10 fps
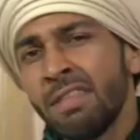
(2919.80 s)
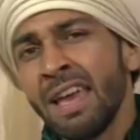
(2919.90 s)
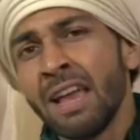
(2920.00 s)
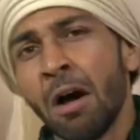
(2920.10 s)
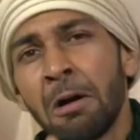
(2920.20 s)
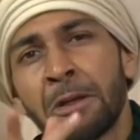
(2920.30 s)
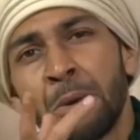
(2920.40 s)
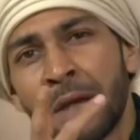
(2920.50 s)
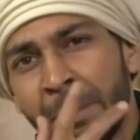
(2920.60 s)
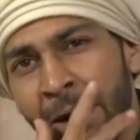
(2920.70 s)
are they
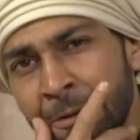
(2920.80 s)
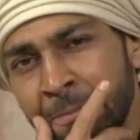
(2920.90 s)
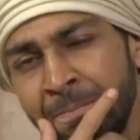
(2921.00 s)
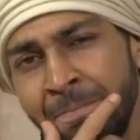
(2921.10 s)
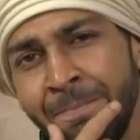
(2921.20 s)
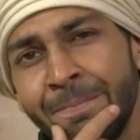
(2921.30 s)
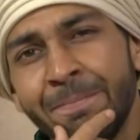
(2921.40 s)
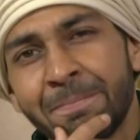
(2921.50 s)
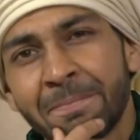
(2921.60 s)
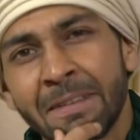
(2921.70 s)
arguing about?
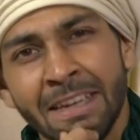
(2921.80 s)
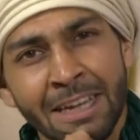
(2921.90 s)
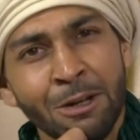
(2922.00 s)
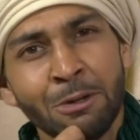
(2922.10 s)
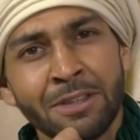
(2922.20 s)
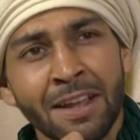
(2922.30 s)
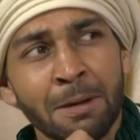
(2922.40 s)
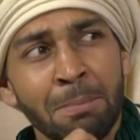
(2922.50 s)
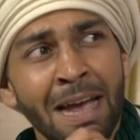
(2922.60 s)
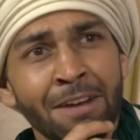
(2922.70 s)
It looks
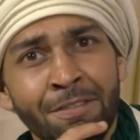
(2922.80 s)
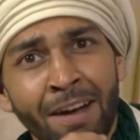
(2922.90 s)
like a bad